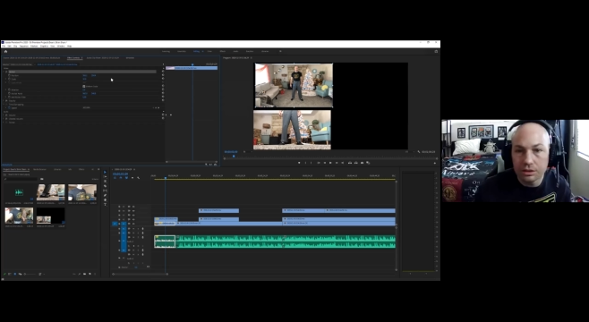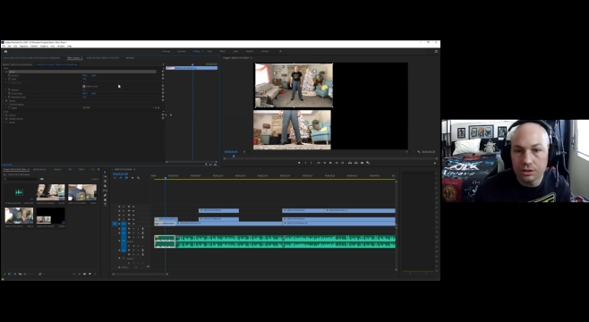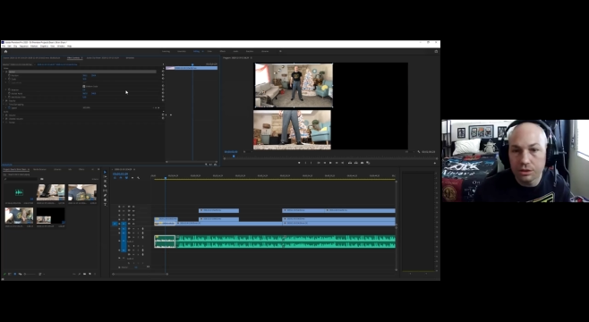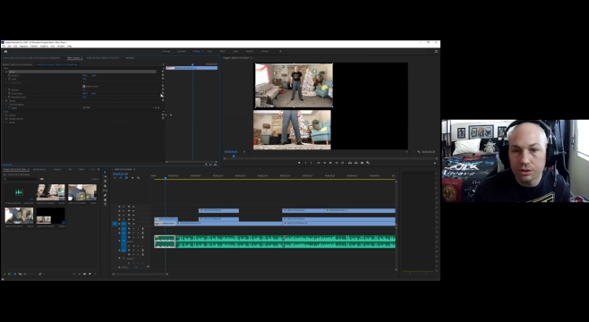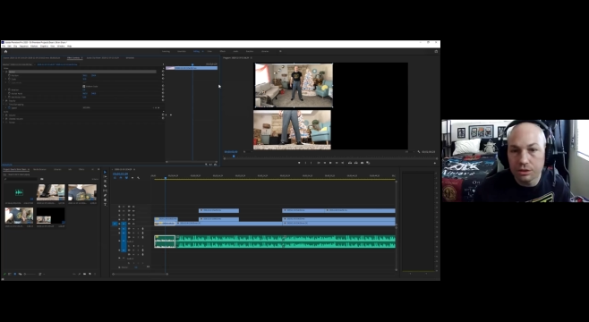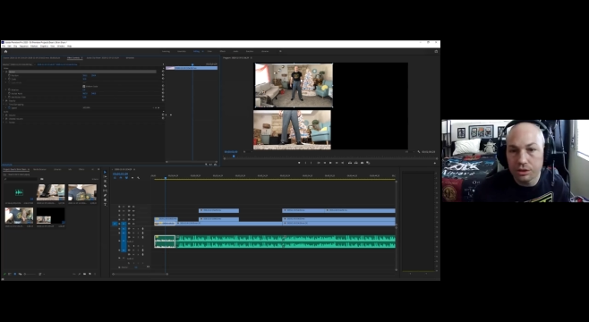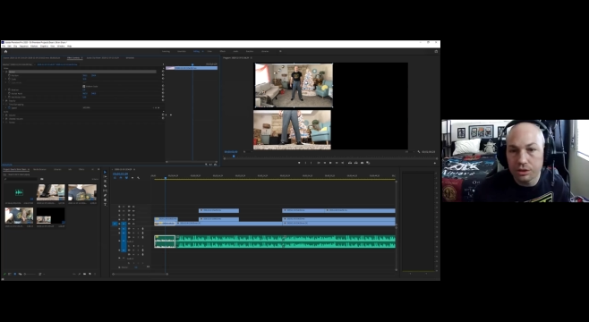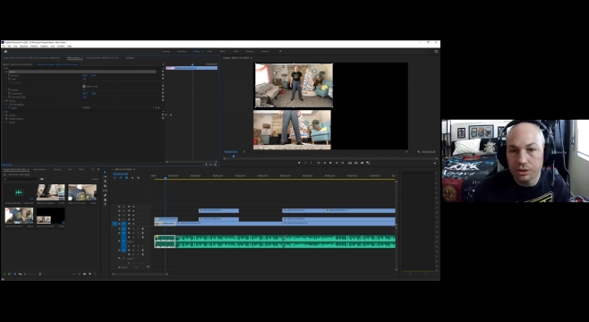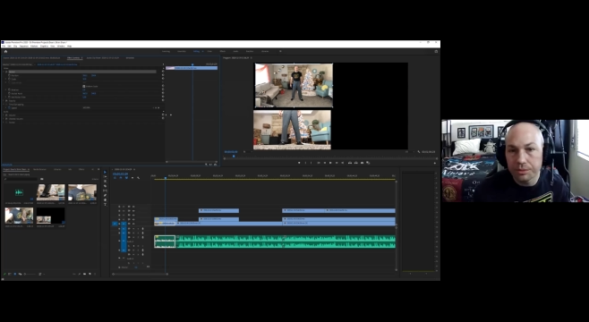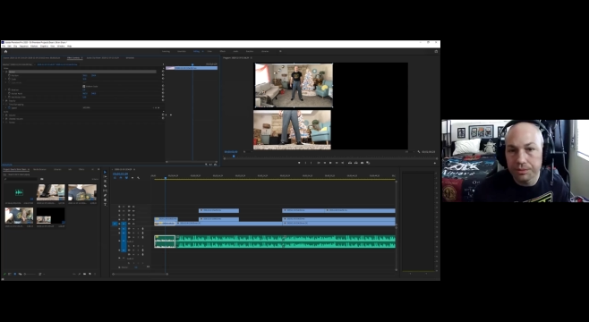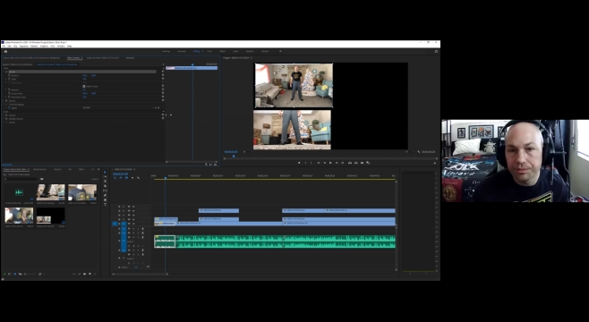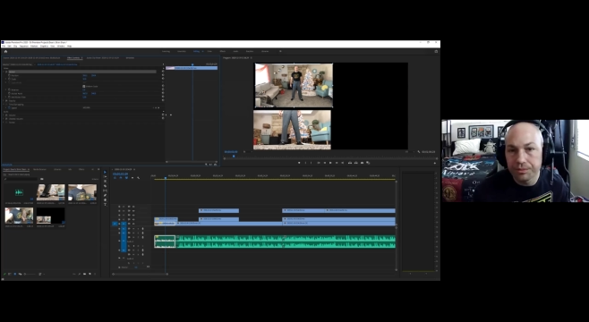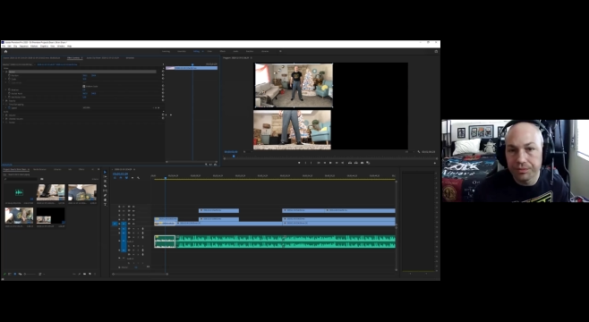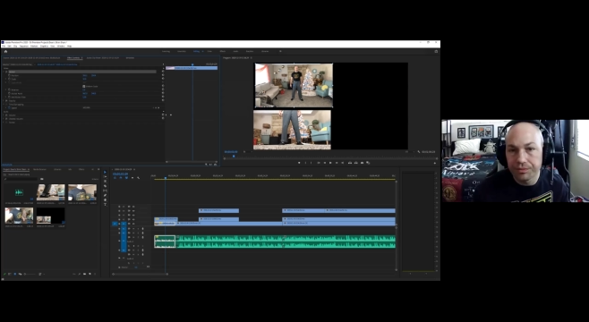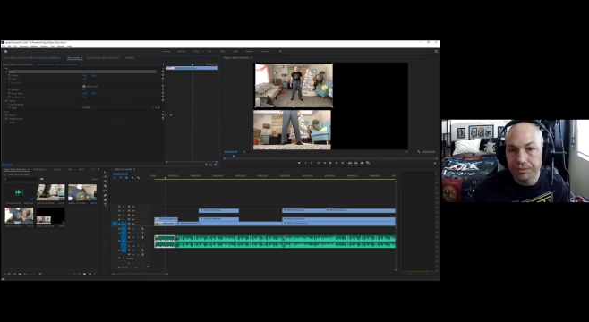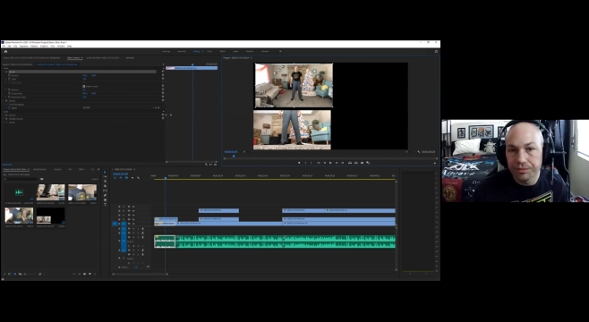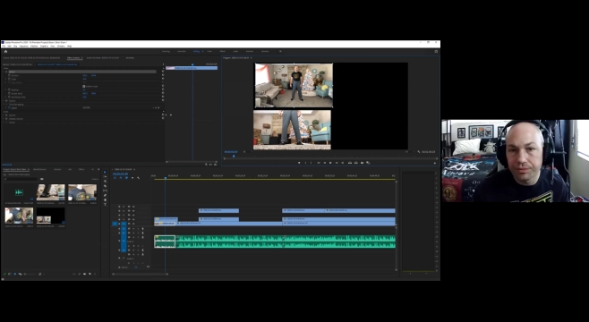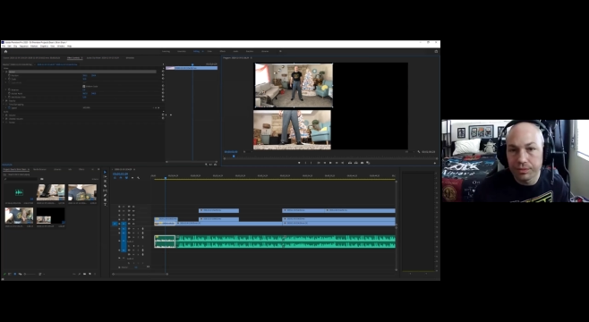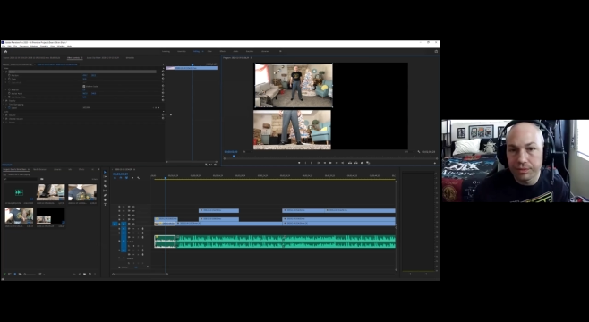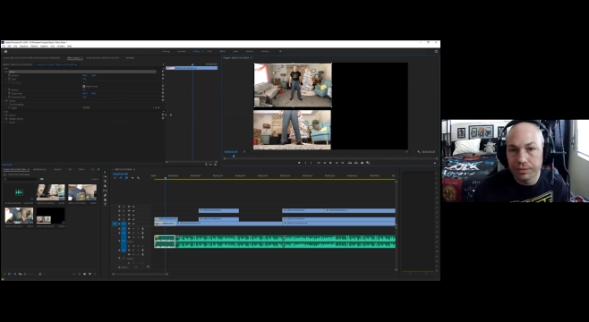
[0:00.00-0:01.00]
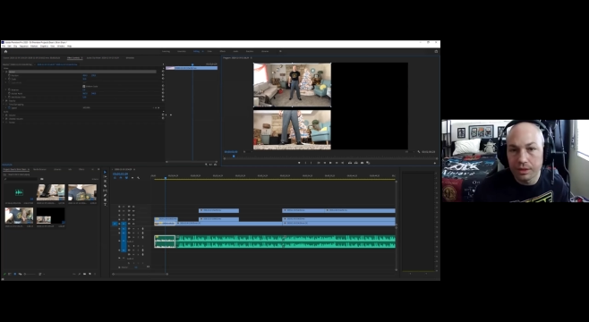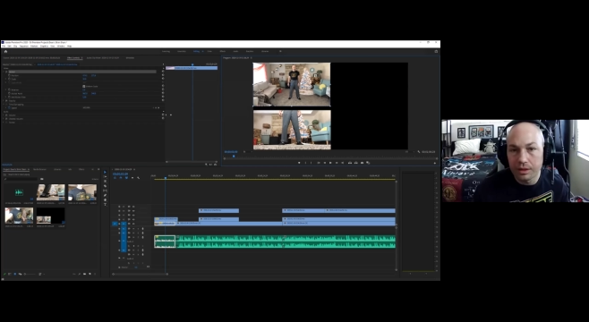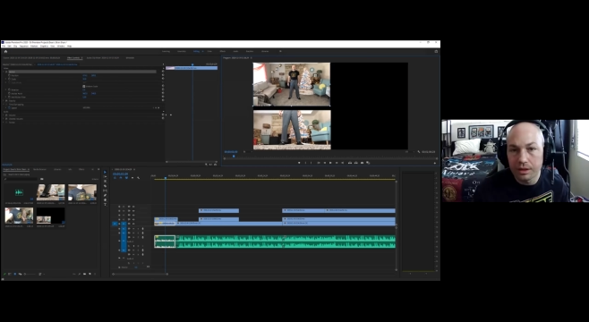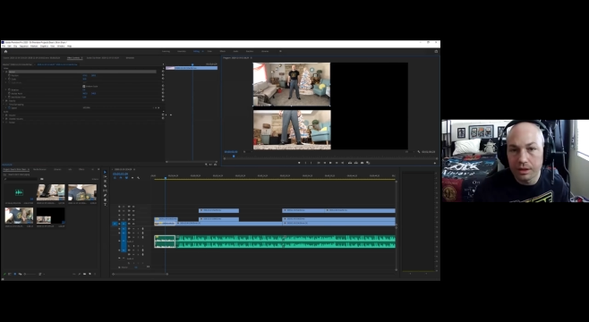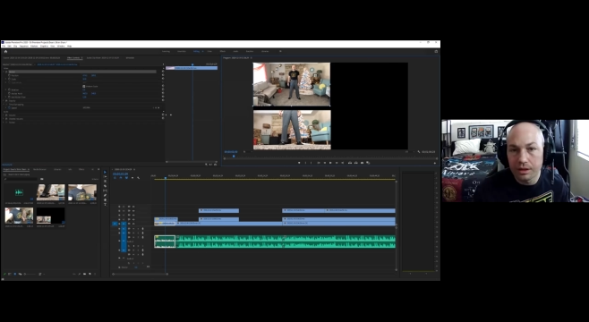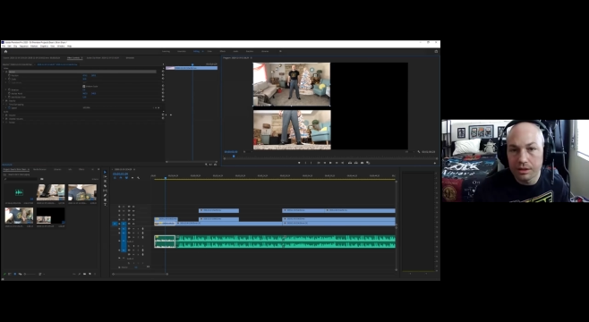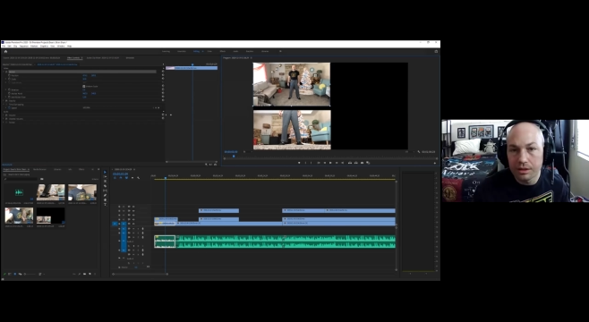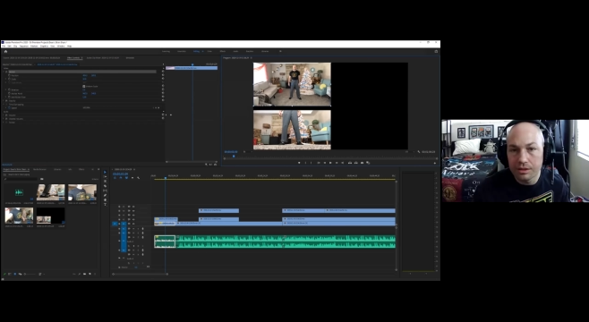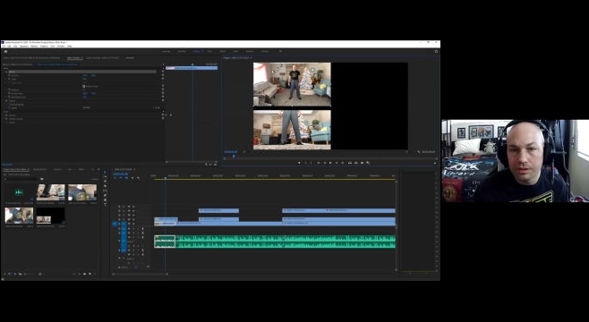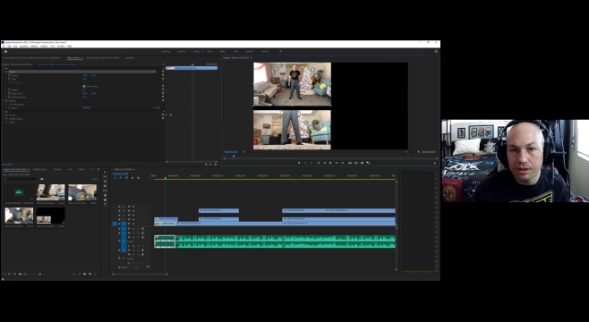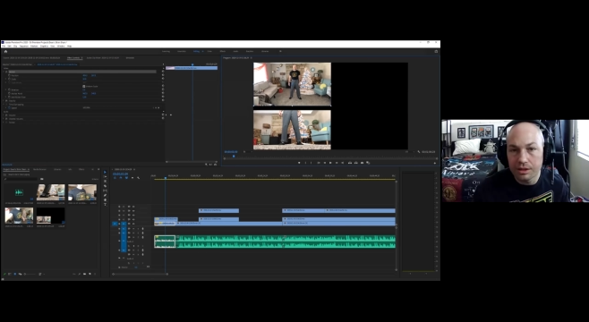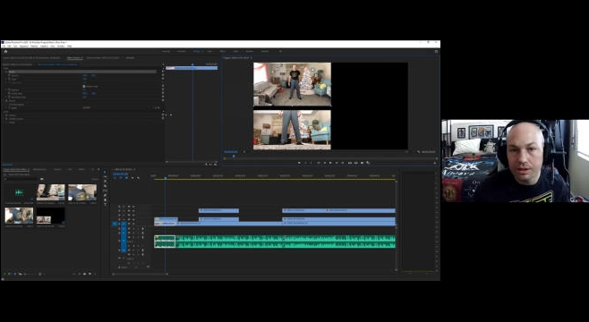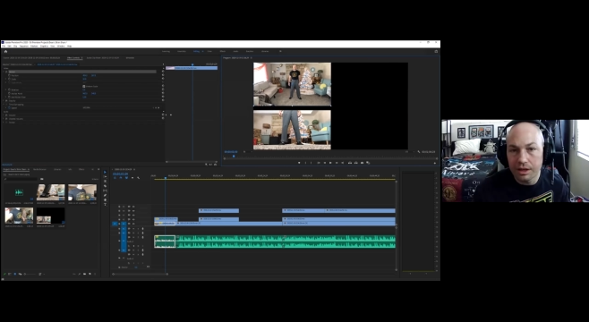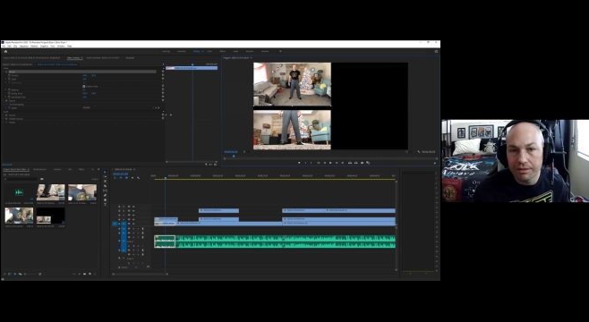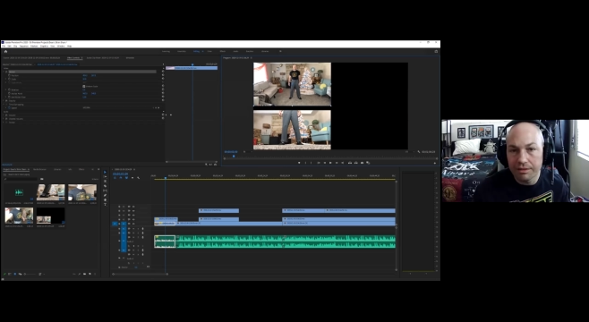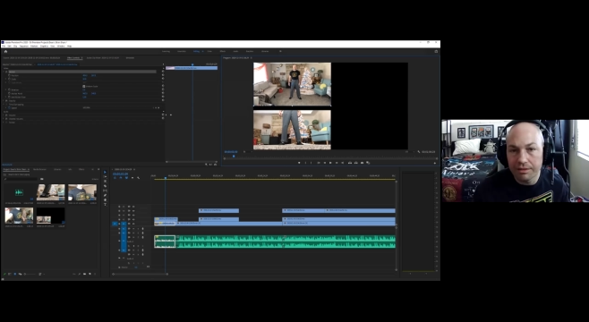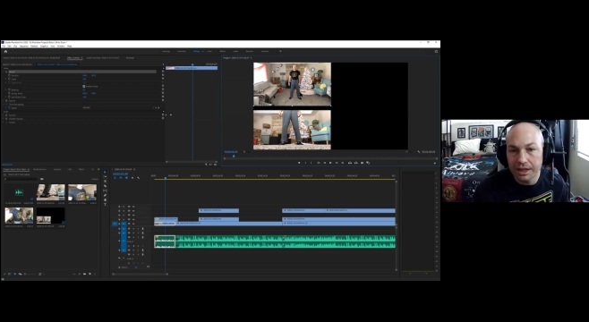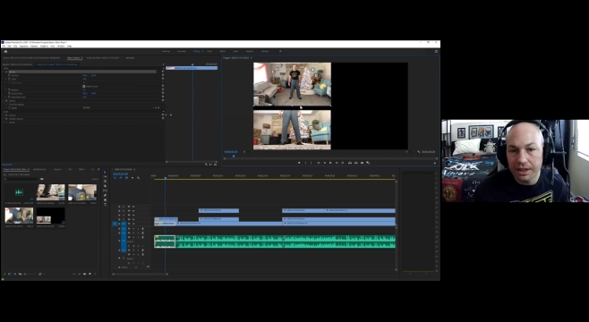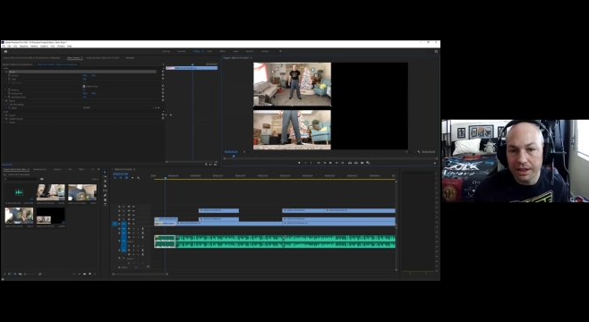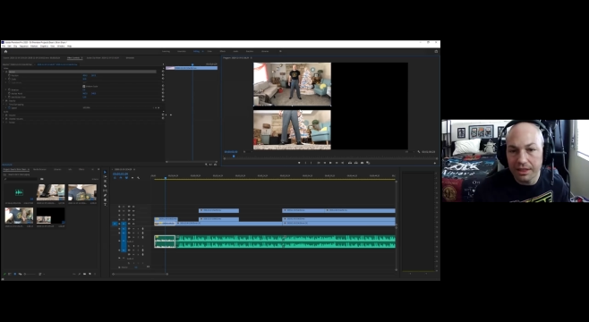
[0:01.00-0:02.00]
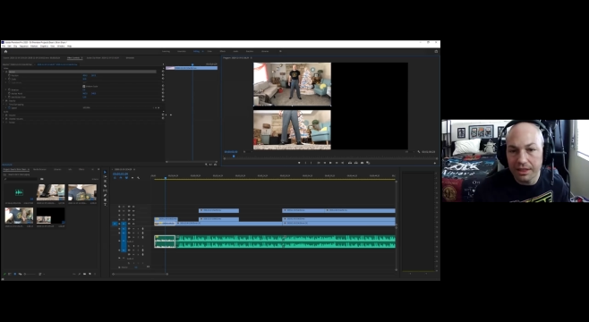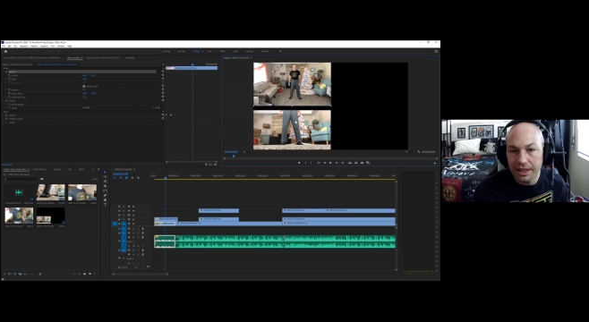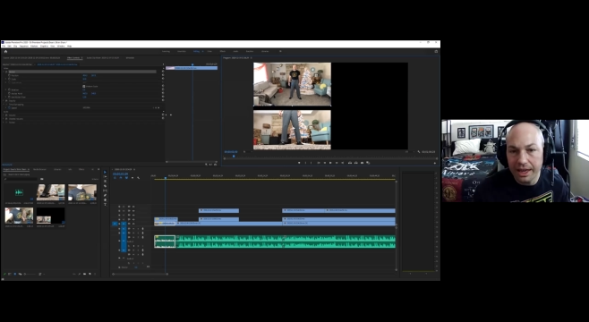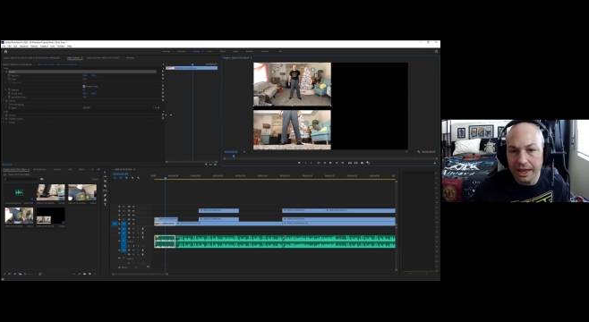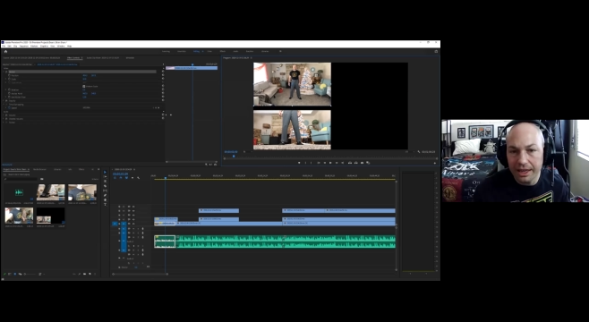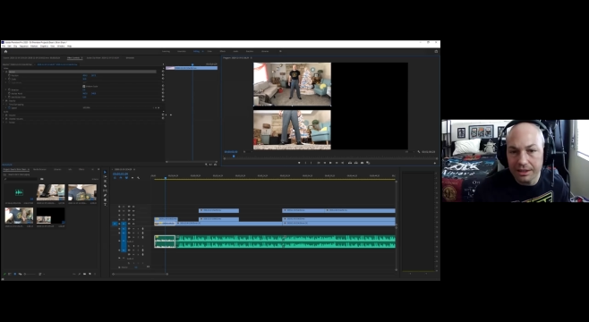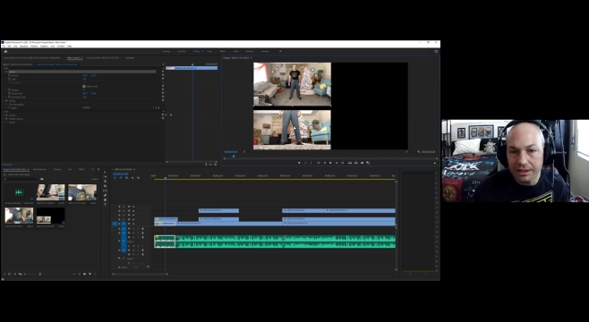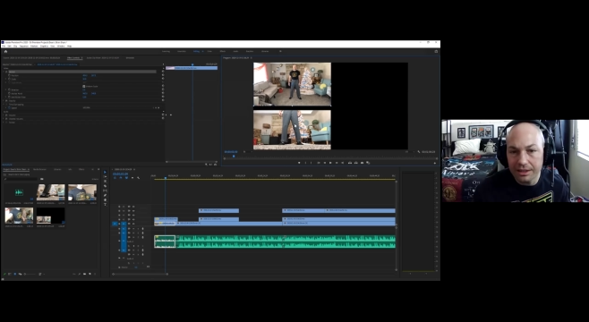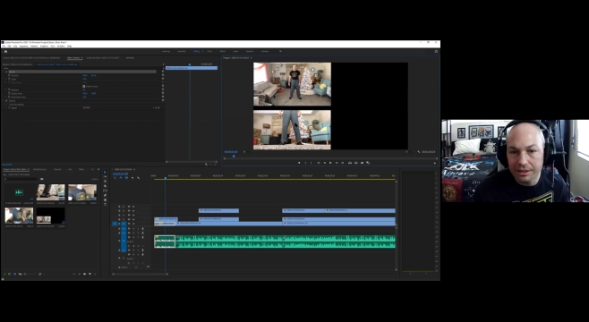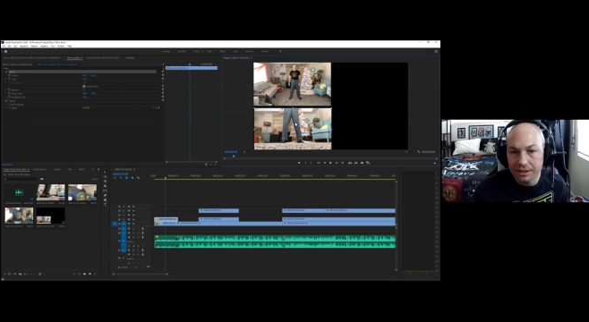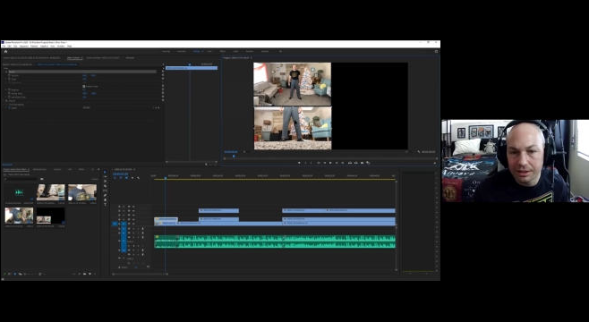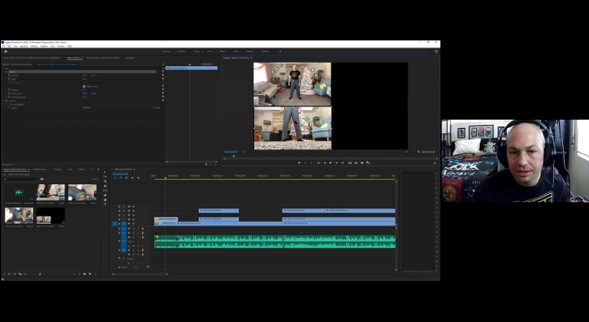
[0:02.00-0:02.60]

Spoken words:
So now I've got that,